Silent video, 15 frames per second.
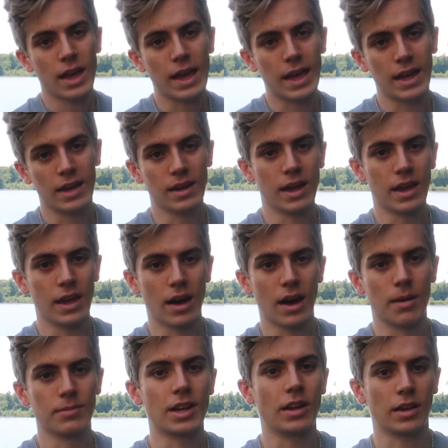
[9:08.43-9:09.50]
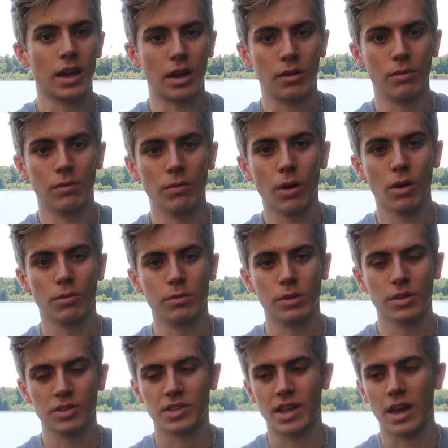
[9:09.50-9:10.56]
and a dedicated road
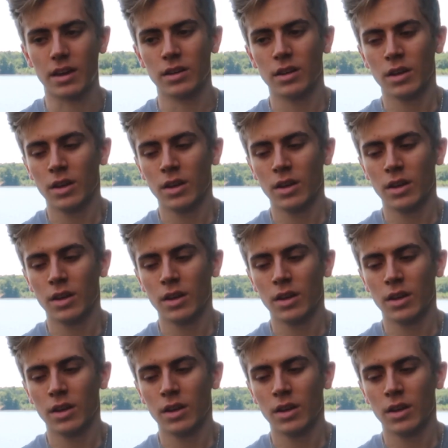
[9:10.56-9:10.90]
wheel set.